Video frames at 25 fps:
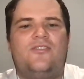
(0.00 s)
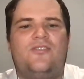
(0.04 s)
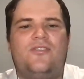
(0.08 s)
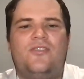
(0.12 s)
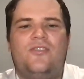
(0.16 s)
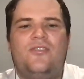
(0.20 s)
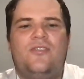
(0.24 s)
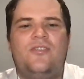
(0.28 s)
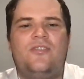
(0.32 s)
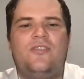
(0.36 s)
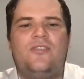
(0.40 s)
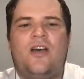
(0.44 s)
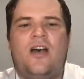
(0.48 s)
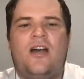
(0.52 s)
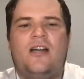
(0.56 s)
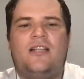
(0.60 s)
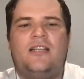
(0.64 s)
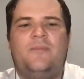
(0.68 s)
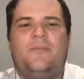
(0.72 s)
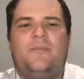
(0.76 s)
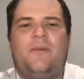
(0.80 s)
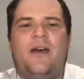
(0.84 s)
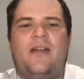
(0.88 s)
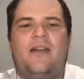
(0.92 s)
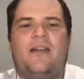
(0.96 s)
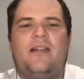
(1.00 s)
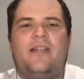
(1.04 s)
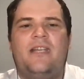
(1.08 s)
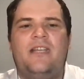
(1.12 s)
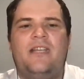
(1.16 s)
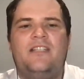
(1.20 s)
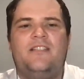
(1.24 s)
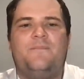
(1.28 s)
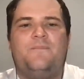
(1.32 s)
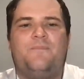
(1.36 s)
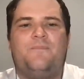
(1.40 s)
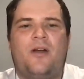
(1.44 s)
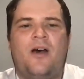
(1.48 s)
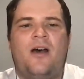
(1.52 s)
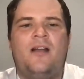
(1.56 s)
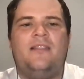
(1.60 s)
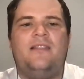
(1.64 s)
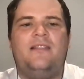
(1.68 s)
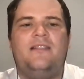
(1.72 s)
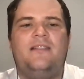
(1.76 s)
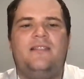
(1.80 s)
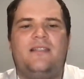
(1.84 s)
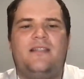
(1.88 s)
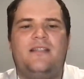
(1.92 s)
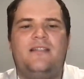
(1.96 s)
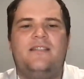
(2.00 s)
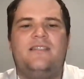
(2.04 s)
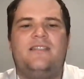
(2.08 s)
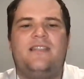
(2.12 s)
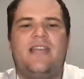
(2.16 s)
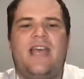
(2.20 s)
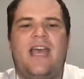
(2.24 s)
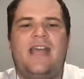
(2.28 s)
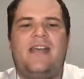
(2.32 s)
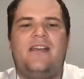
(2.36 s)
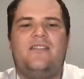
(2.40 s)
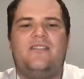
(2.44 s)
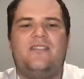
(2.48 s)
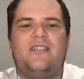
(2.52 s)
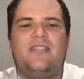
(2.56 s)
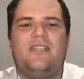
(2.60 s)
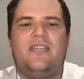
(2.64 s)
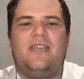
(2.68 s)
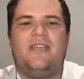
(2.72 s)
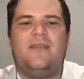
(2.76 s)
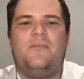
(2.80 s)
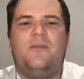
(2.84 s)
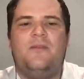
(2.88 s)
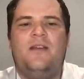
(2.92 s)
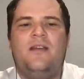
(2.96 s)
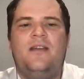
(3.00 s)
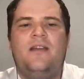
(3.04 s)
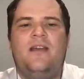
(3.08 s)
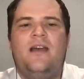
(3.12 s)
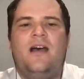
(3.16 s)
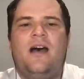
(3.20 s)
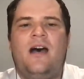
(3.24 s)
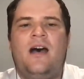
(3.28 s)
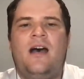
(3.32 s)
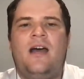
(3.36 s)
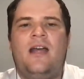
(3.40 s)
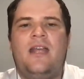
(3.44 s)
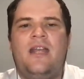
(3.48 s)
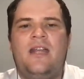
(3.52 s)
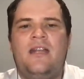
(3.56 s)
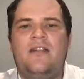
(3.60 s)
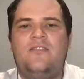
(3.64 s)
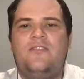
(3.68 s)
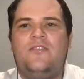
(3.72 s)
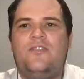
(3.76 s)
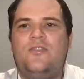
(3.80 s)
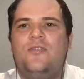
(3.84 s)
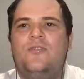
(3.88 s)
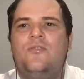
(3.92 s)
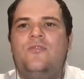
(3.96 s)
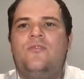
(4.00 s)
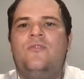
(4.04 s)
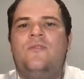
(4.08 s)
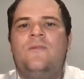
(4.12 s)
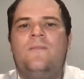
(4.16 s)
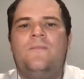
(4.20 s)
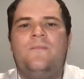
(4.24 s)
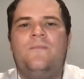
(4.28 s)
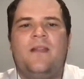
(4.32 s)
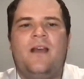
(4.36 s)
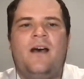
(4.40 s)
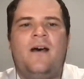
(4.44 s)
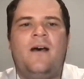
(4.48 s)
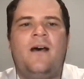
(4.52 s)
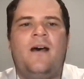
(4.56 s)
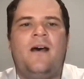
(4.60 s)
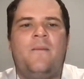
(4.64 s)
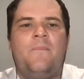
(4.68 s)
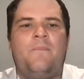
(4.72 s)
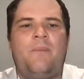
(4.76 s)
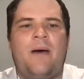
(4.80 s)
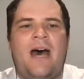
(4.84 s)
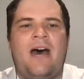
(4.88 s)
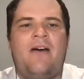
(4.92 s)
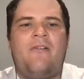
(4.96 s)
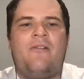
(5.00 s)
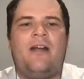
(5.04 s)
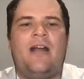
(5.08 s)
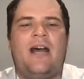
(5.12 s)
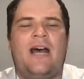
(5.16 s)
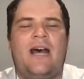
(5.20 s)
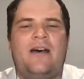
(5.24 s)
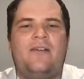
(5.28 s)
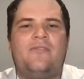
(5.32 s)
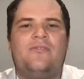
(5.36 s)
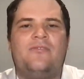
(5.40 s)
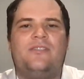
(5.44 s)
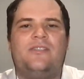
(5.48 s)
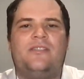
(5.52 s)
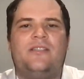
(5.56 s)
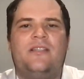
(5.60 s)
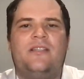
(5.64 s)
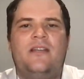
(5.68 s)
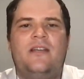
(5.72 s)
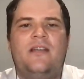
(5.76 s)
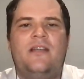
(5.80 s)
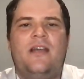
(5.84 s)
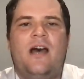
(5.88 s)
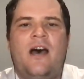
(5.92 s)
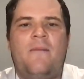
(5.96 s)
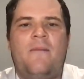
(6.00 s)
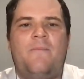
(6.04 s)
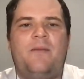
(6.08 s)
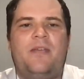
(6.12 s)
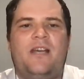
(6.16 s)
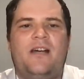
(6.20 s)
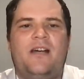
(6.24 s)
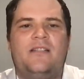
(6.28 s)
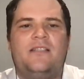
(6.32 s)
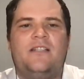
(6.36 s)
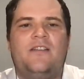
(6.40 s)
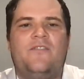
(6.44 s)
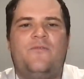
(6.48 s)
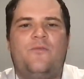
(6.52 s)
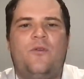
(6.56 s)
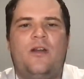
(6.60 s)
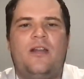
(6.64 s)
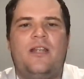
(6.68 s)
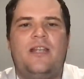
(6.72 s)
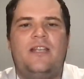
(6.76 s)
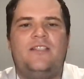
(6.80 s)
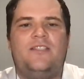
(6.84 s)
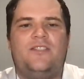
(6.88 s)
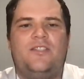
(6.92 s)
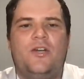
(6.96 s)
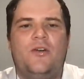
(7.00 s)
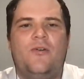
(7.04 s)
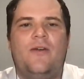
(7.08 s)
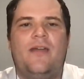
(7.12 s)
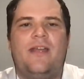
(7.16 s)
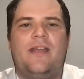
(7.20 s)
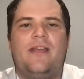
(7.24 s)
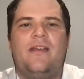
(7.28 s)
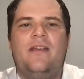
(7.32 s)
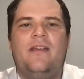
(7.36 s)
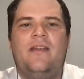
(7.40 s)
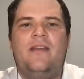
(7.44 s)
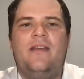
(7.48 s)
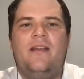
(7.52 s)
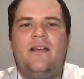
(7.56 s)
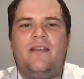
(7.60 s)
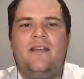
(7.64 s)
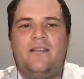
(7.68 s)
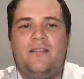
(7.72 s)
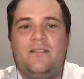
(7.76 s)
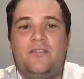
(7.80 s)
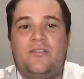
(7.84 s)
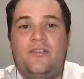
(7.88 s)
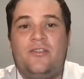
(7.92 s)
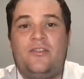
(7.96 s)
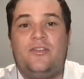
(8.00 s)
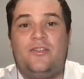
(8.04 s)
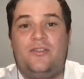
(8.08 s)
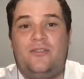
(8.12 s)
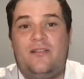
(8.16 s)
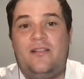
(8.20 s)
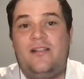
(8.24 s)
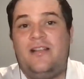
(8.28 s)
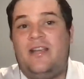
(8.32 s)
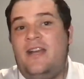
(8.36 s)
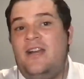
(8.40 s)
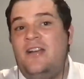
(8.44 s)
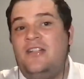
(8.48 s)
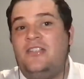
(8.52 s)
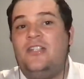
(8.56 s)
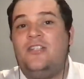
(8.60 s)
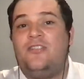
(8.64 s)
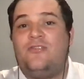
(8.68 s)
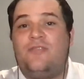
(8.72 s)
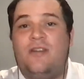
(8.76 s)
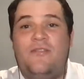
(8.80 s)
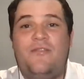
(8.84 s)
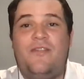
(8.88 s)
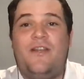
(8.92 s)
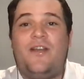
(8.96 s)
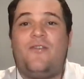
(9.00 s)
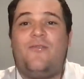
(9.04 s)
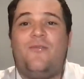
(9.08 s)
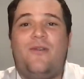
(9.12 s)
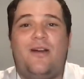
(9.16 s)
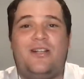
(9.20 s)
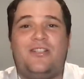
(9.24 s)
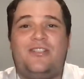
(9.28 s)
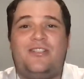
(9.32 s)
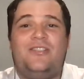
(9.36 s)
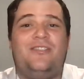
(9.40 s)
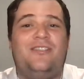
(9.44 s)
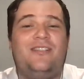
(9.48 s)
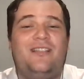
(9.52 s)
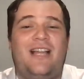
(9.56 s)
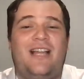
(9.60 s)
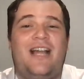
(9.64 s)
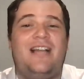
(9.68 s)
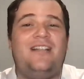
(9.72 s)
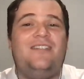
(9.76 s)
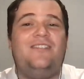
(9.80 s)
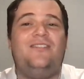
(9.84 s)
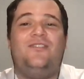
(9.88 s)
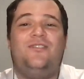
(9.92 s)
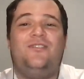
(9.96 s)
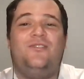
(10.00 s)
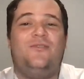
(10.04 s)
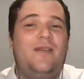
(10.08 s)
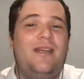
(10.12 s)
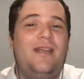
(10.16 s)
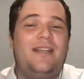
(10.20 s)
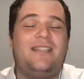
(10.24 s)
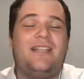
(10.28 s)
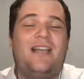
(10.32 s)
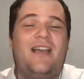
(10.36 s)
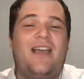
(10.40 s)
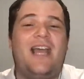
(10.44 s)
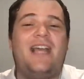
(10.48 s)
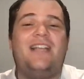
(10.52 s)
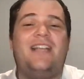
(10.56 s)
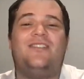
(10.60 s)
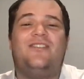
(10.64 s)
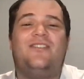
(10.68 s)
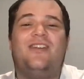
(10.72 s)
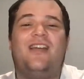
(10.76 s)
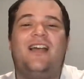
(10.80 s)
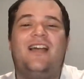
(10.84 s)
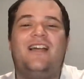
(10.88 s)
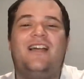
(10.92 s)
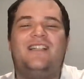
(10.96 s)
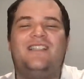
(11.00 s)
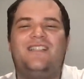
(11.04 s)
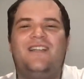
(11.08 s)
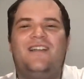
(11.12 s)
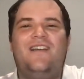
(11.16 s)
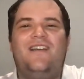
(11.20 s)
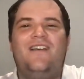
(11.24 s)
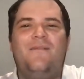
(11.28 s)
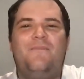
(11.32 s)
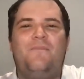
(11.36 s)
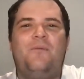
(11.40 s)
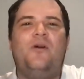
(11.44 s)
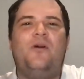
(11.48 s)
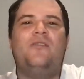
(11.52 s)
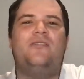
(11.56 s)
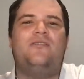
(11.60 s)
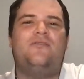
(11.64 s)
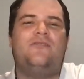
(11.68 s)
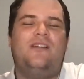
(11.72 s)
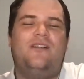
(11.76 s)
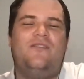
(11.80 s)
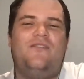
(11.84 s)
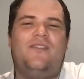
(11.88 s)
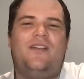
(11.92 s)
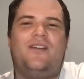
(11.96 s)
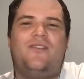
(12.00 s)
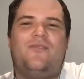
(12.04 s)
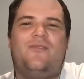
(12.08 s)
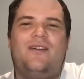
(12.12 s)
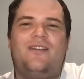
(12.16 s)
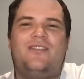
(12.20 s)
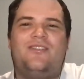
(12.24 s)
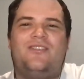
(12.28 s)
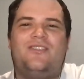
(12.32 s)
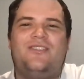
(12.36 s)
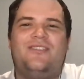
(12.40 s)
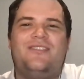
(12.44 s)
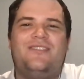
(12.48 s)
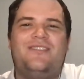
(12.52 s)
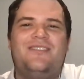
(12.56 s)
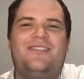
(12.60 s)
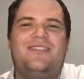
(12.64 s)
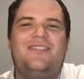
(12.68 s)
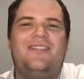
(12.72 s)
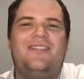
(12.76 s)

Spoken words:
Drew, you talked about it. He's brought this Gonzaga team into a powerhouse because of what he's doing. Here's a trivia question. The last 2 weeks, I asked you guys both trivia questions.